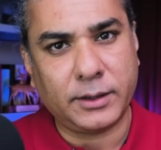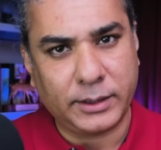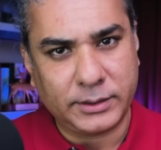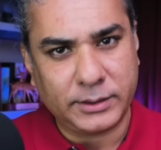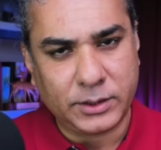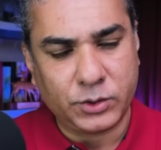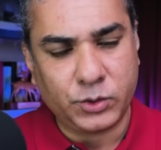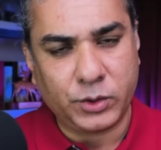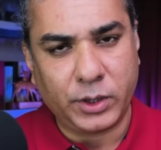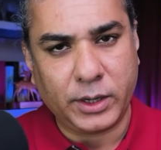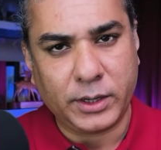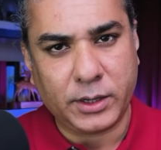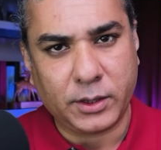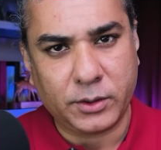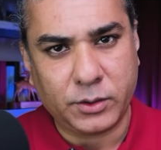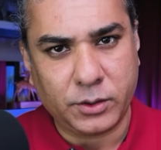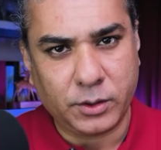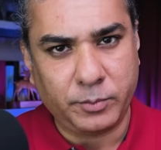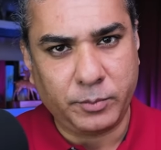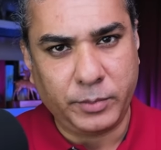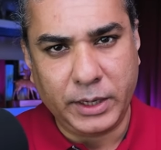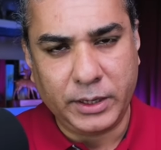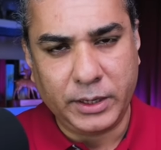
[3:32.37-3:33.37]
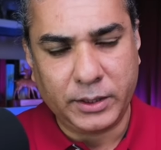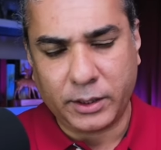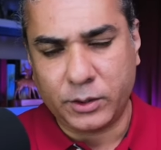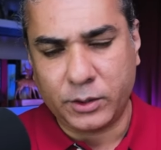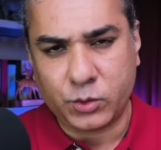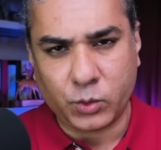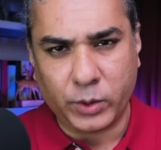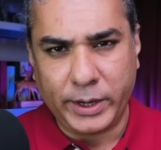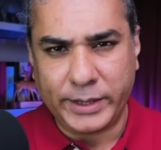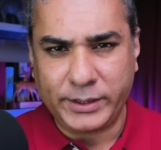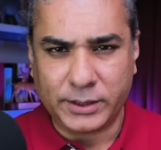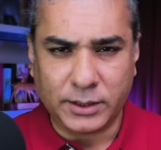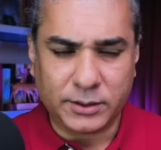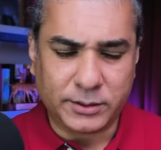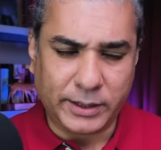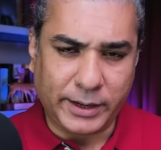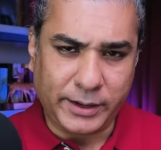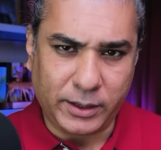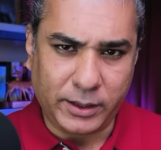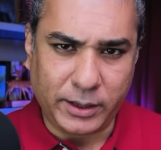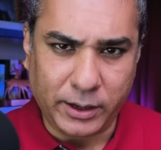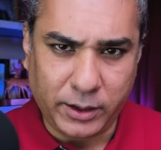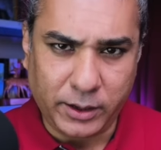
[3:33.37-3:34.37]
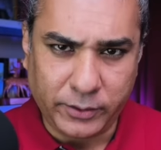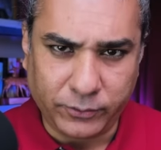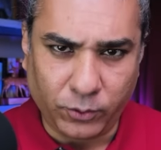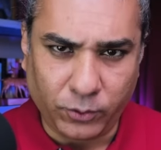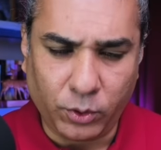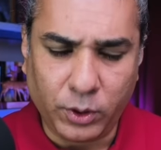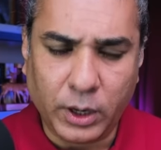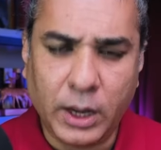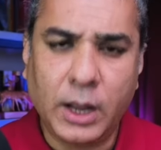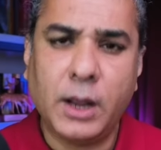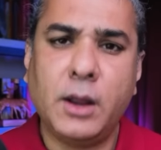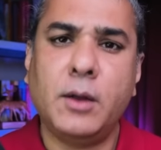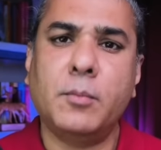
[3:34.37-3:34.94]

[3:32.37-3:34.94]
essentially con- been controlling since 1994,